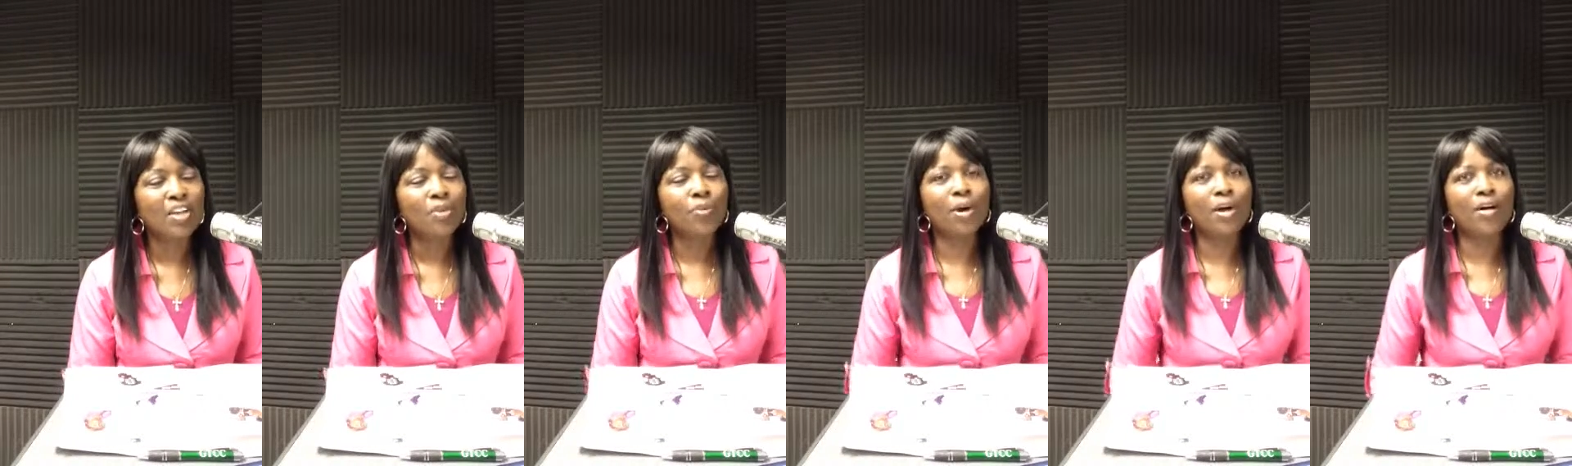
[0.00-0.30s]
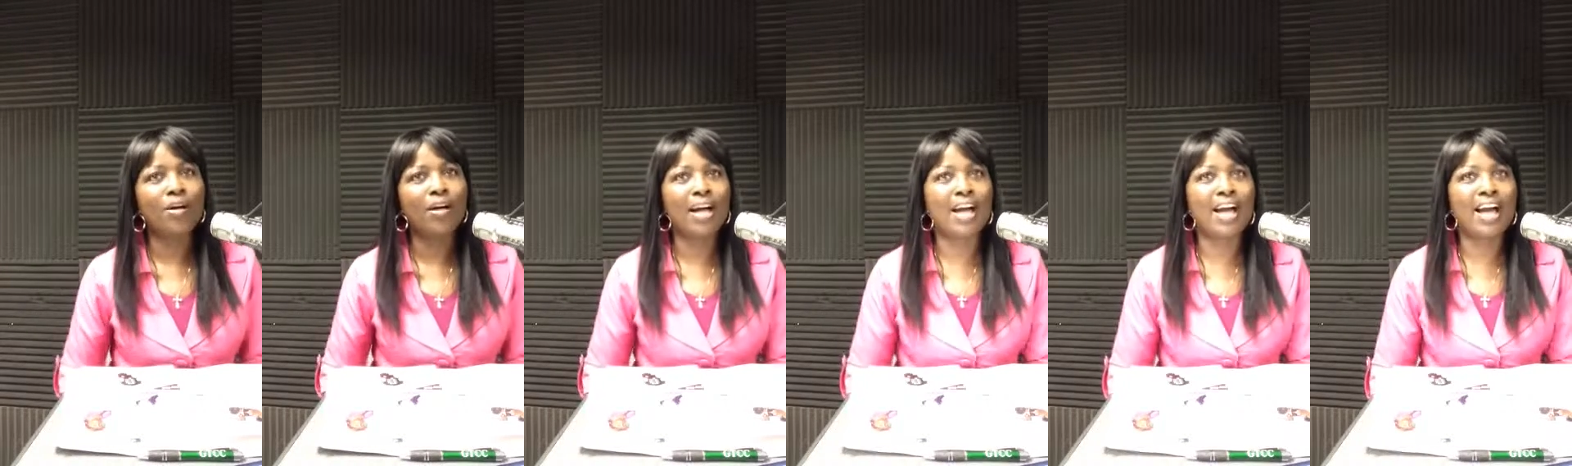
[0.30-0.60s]

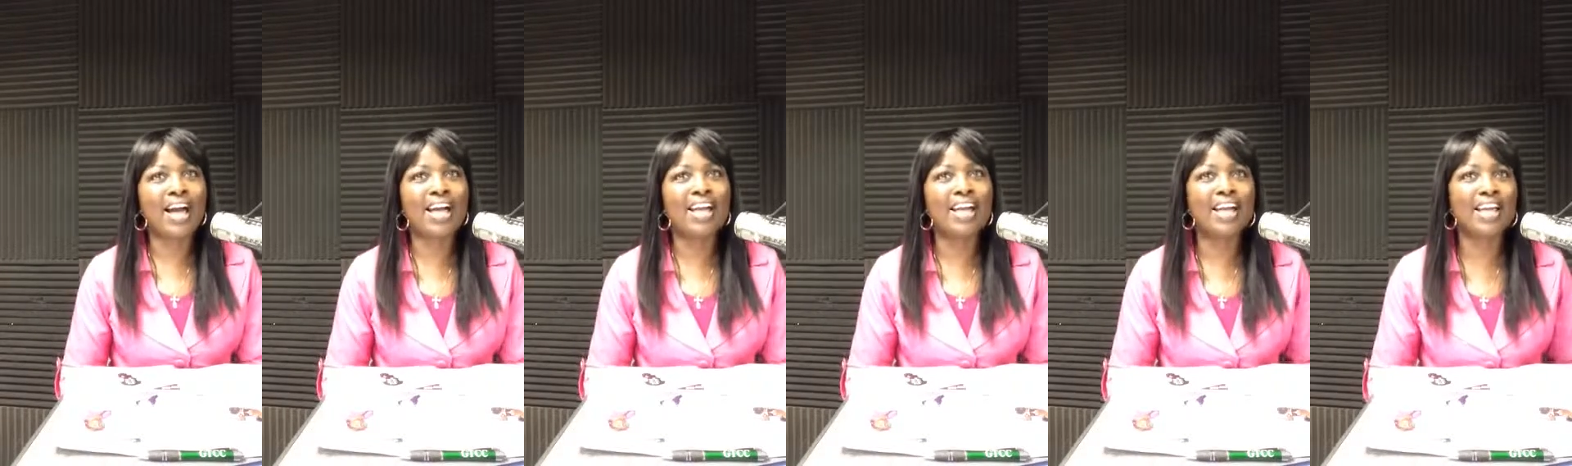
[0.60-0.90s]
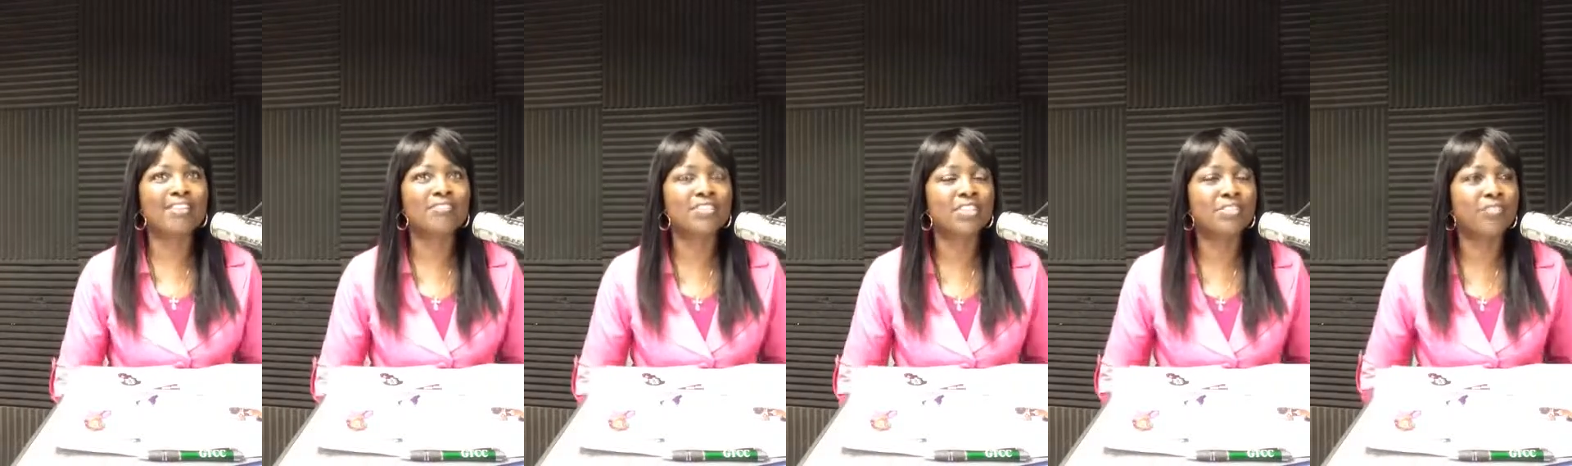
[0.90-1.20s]
Well, I
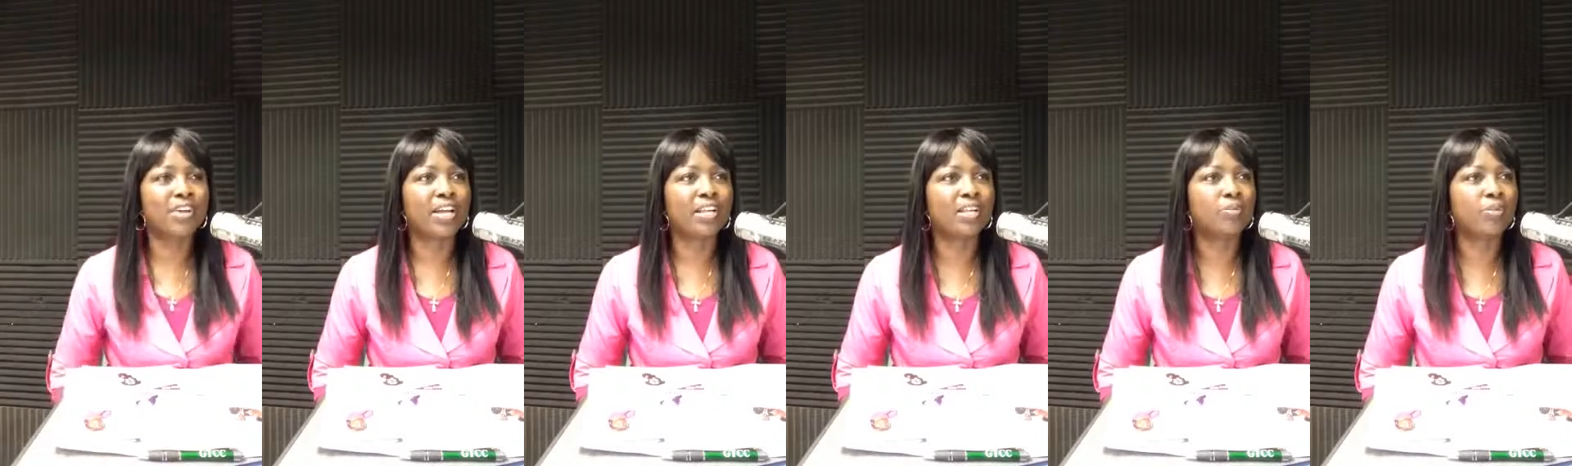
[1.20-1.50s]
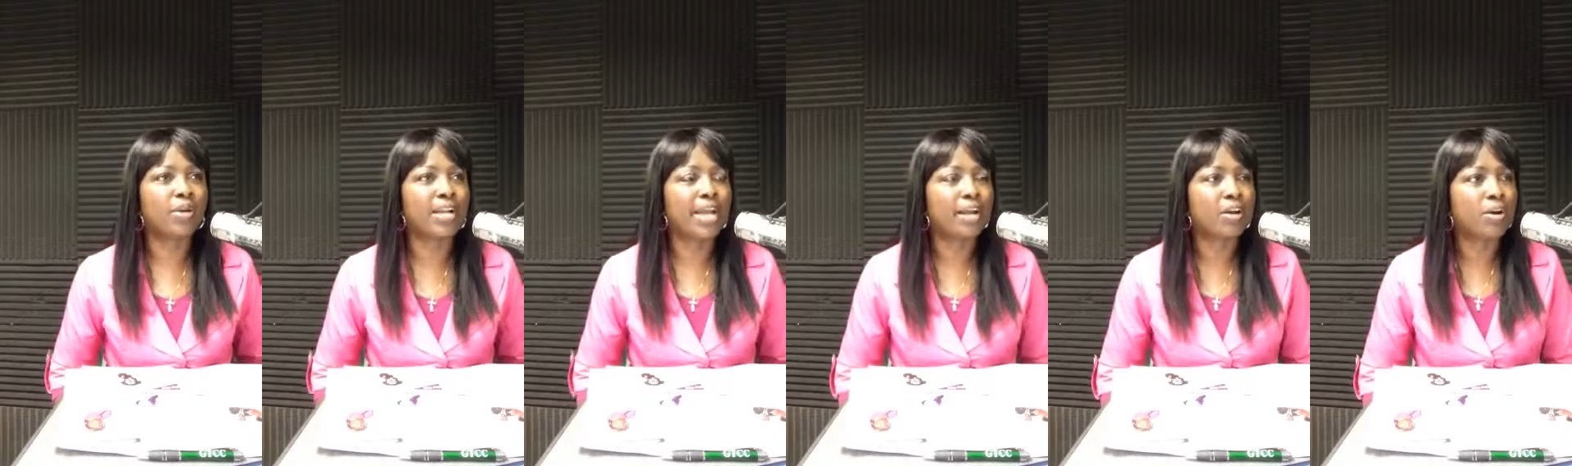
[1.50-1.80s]
have developed
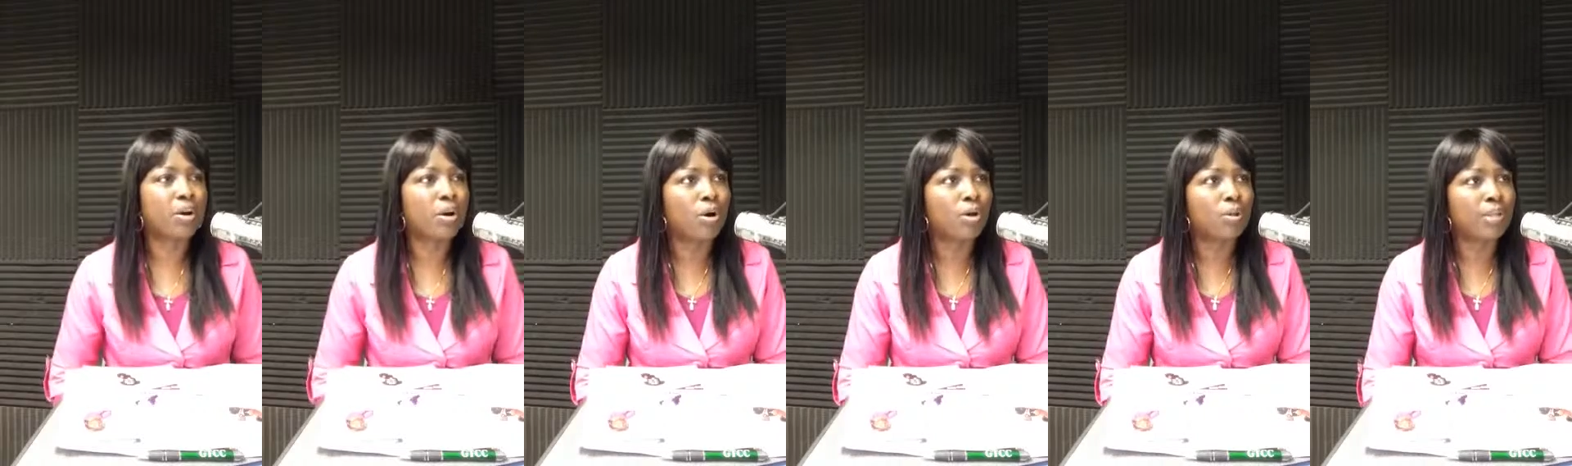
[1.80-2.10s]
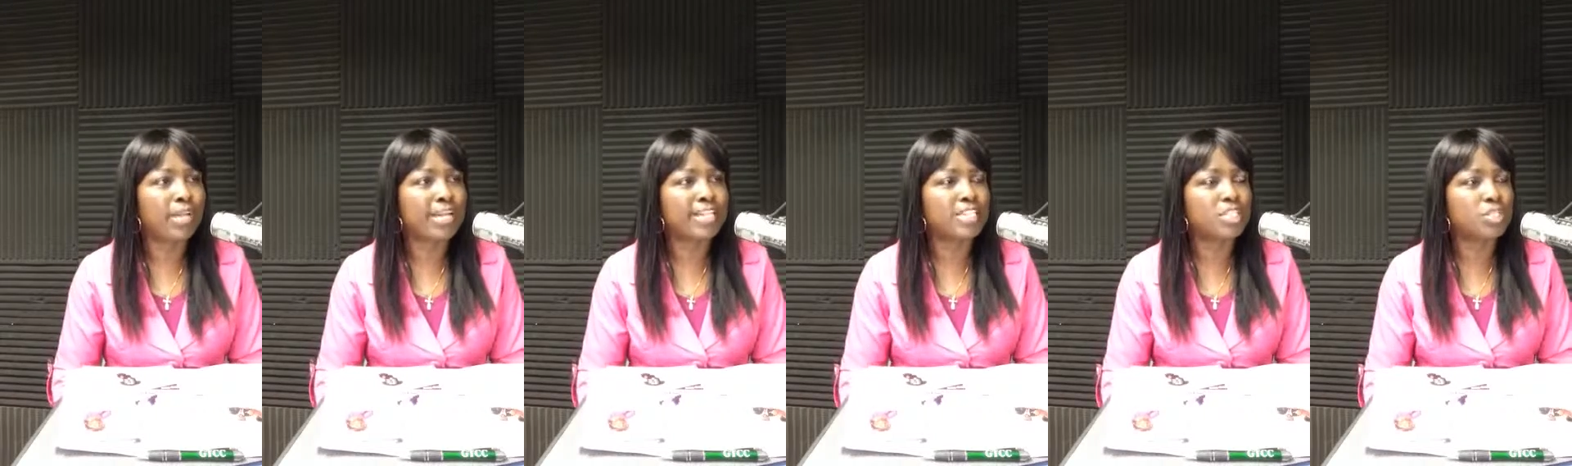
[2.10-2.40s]
what I call
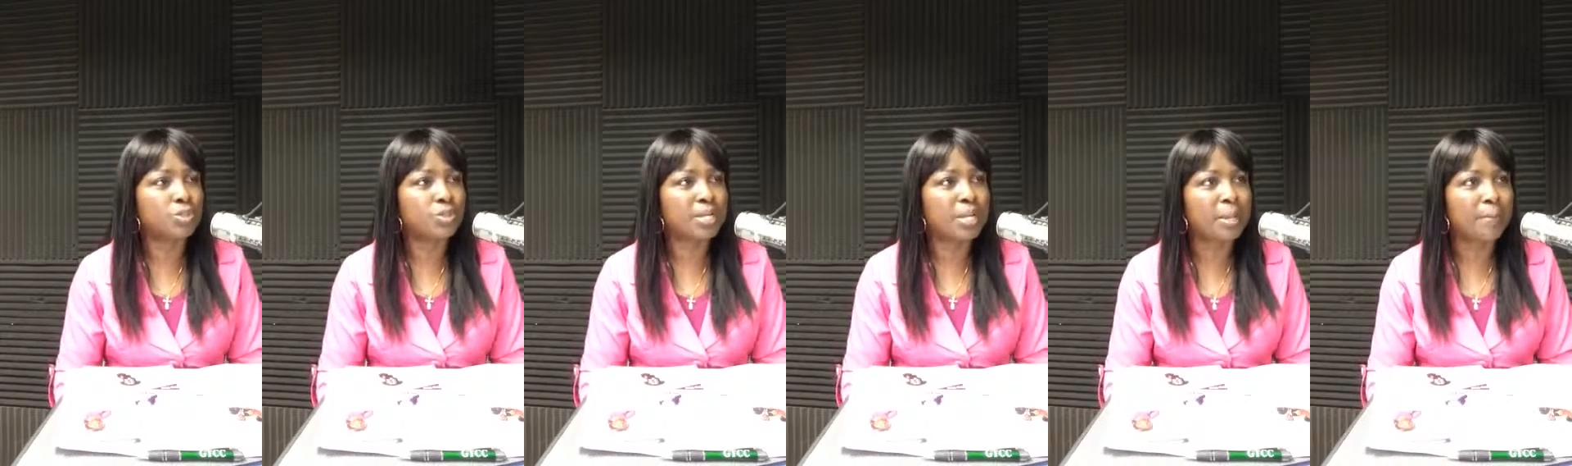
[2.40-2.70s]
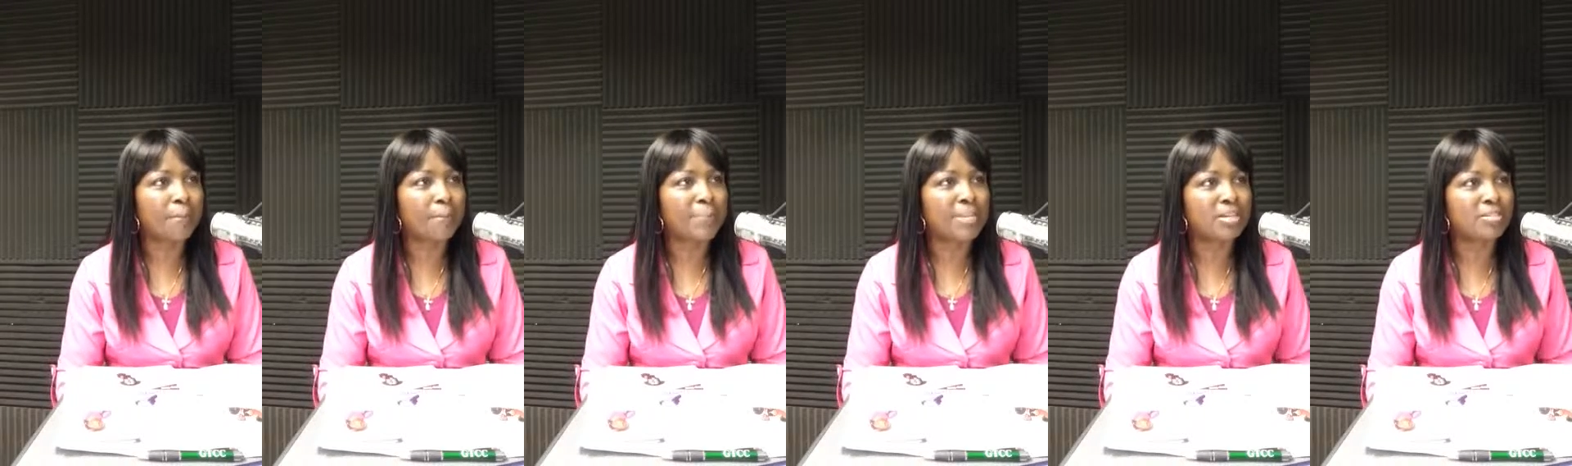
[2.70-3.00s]
a
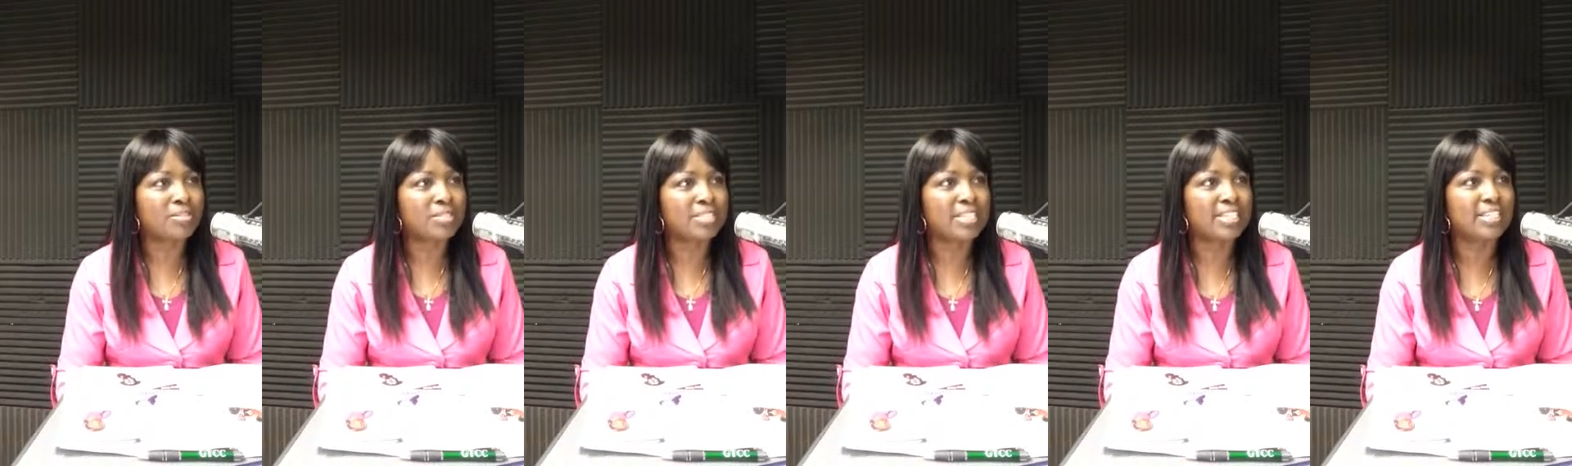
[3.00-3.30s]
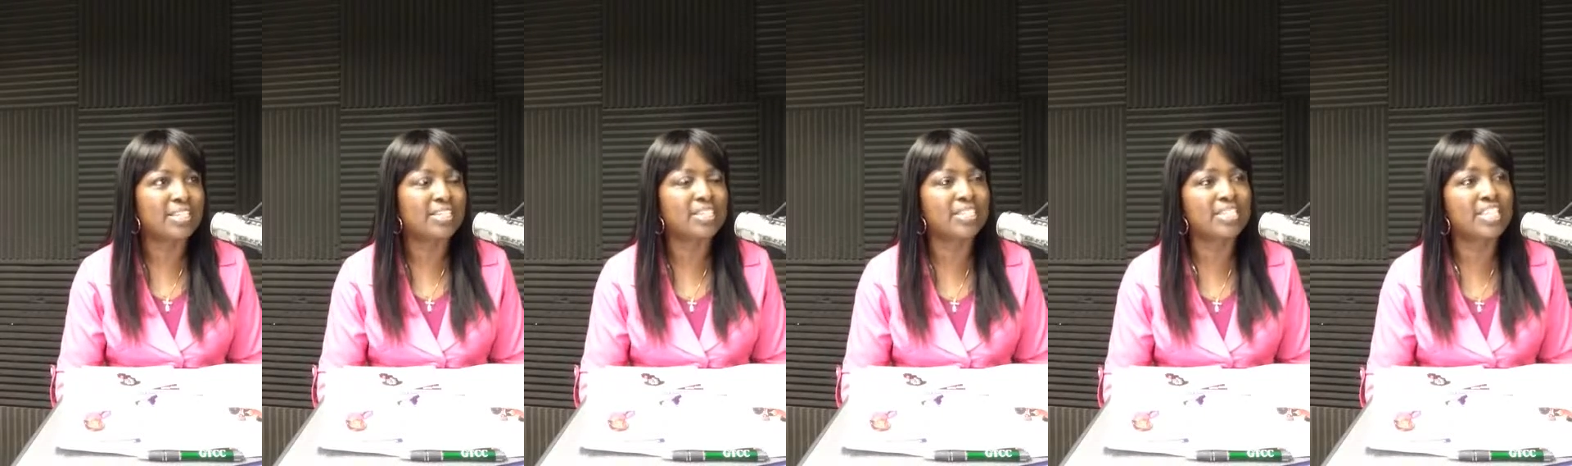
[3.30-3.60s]
dream
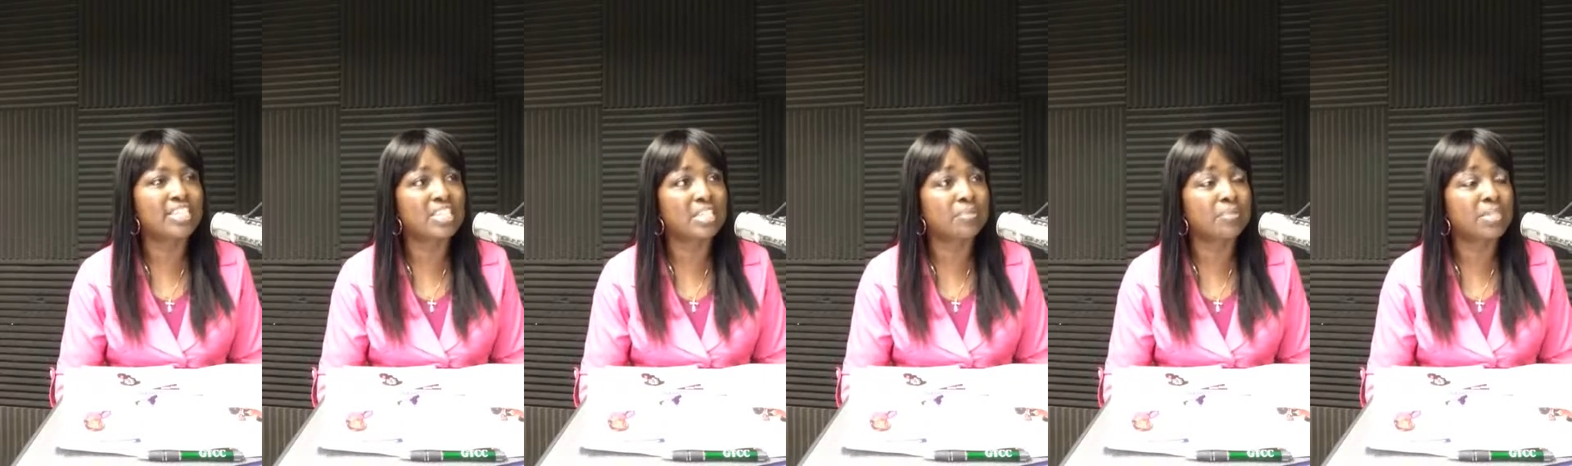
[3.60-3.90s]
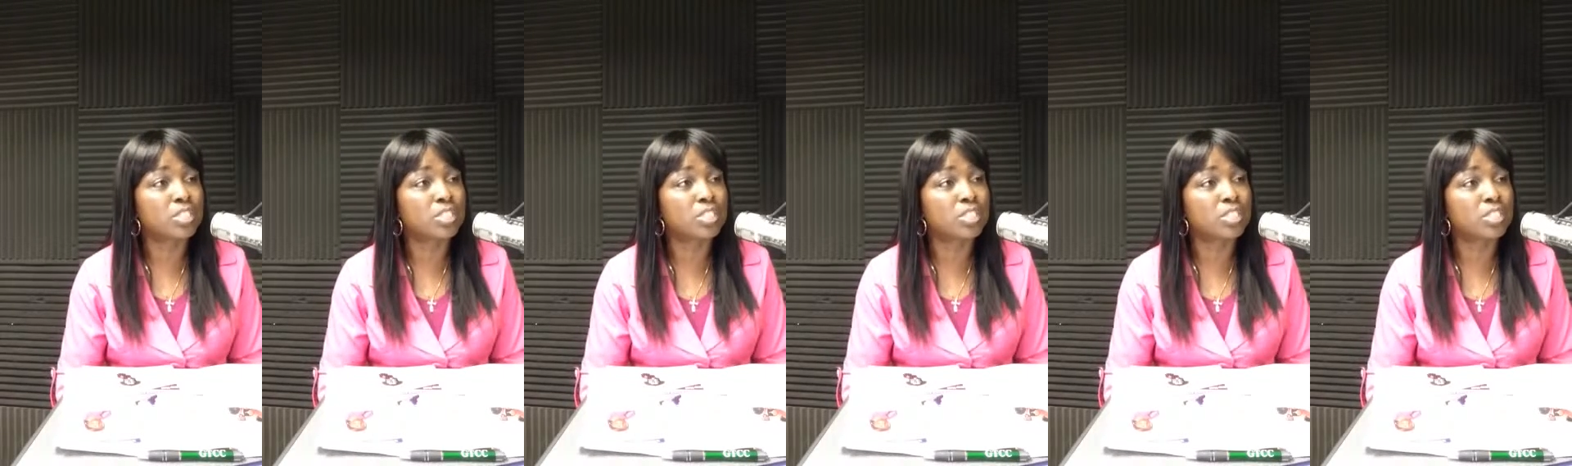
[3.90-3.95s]
building system.